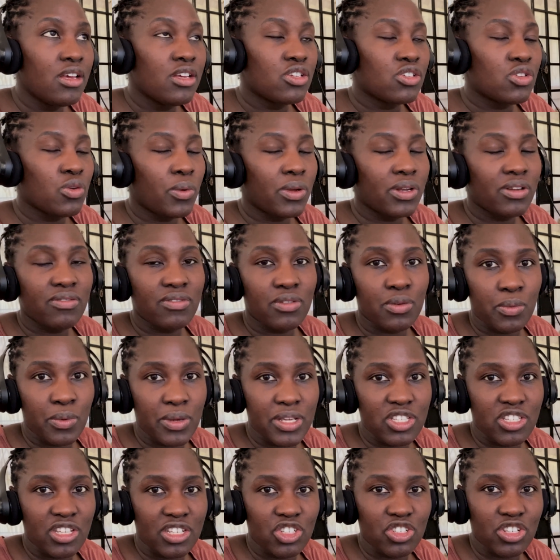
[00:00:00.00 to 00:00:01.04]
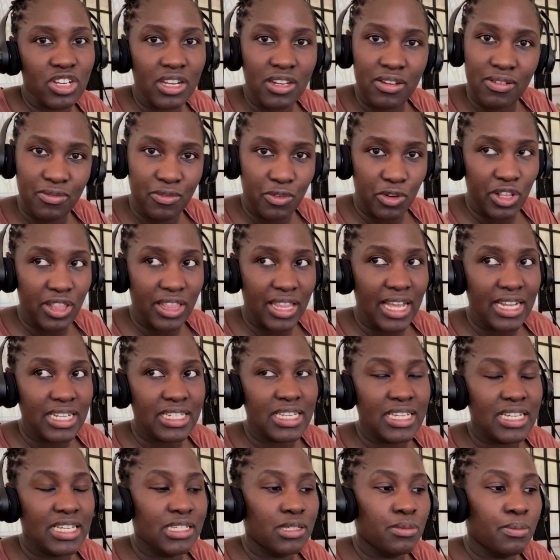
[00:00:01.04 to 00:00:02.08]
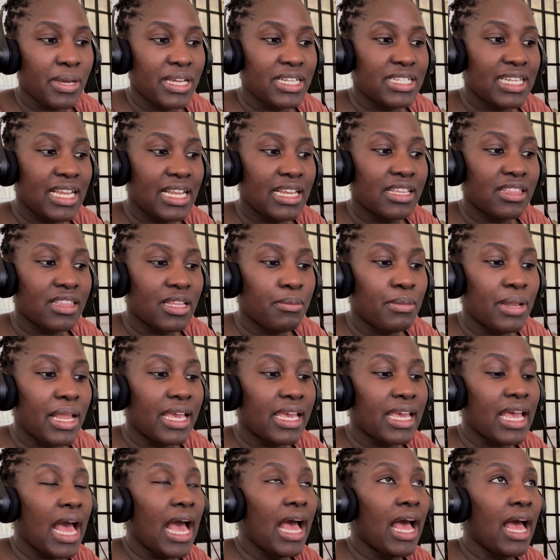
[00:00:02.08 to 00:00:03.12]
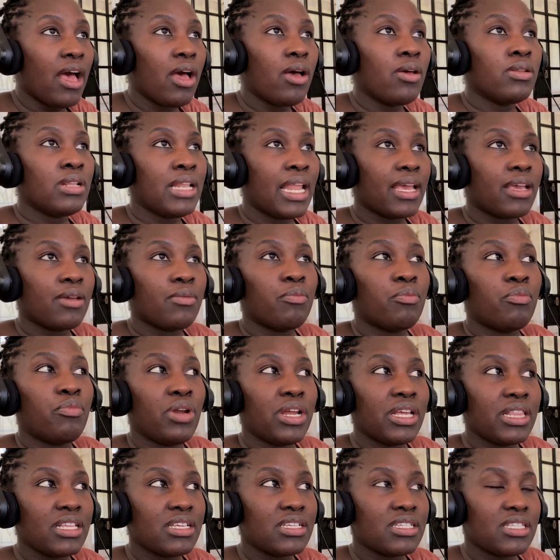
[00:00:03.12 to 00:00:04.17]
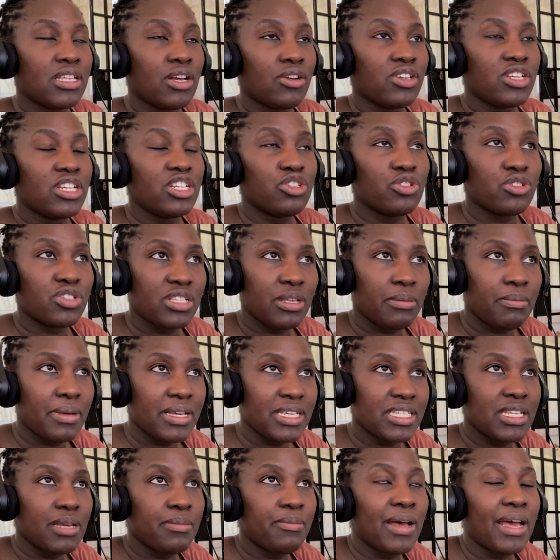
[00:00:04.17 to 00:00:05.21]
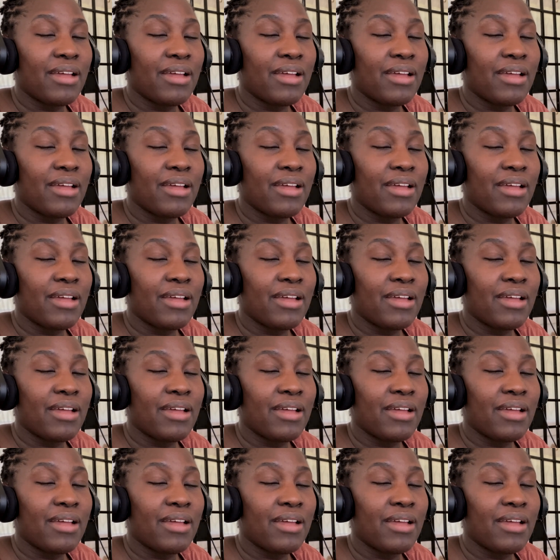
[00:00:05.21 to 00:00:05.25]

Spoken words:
So one of the ways that you can avoid that is by telling them like break this down into step by step,